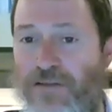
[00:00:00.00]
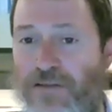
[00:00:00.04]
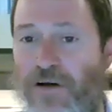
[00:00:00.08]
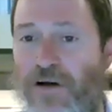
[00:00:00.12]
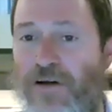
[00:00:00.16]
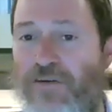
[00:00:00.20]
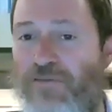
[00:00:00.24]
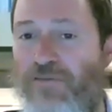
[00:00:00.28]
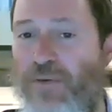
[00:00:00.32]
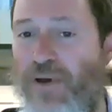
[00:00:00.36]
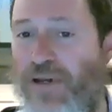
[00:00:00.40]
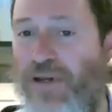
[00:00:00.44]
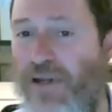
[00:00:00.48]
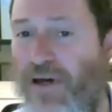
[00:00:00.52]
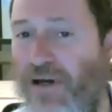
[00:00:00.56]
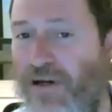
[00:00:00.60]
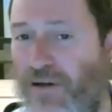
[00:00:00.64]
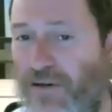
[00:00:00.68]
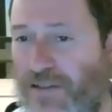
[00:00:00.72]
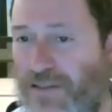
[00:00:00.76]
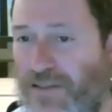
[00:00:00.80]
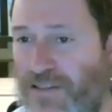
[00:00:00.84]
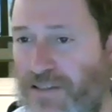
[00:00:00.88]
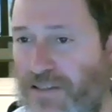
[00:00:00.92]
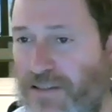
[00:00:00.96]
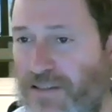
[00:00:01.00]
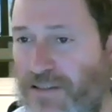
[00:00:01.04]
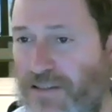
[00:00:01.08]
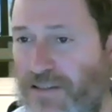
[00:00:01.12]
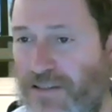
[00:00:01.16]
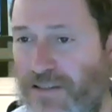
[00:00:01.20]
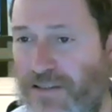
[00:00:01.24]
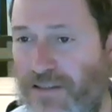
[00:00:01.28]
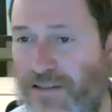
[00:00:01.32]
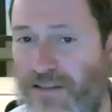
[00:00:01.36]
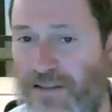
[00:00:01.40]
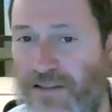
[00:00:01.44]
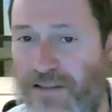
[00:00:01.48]
toiv beinecha
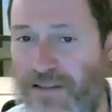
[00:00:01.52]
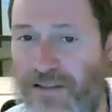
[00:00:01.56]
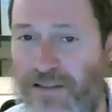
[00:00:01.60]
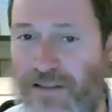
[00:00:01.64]
sisi.